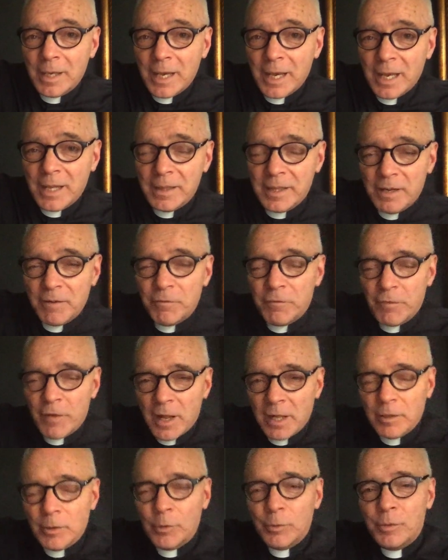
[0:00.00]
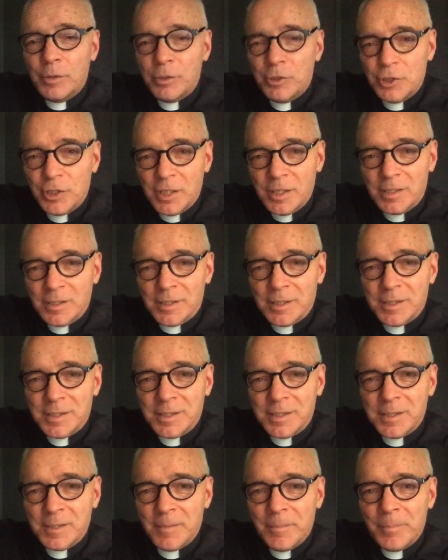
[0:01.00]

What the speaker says: and they followed Jesus.